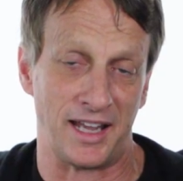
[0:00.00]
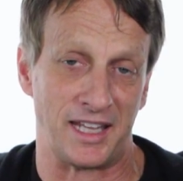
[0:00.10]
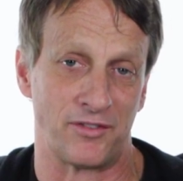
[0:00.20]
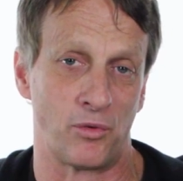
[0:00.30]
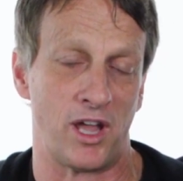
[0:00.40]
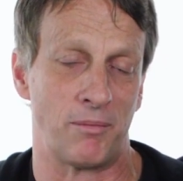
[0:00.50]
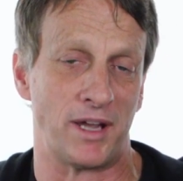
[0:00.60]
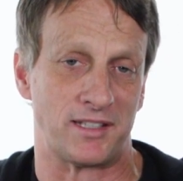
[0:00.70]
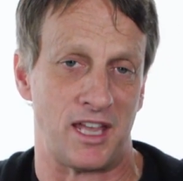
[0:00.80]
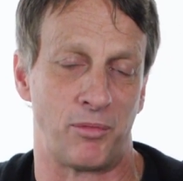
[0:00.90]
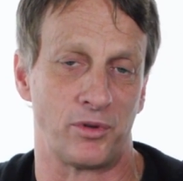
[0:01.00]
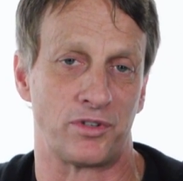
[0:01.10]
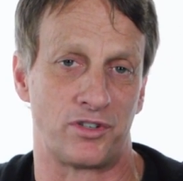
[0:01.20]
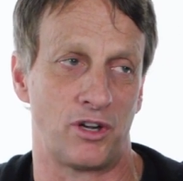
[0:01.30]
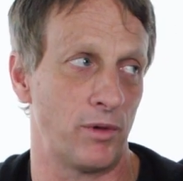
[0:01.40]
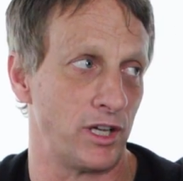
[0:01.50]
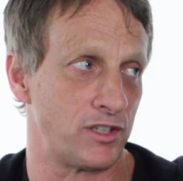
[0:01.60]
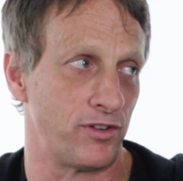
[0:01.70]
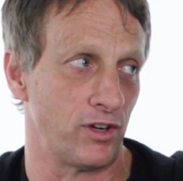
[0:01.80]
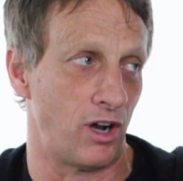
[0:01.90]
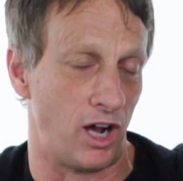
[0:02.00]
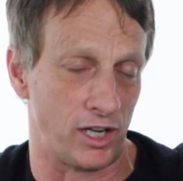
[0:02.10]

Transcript: I give away my skateboards so much for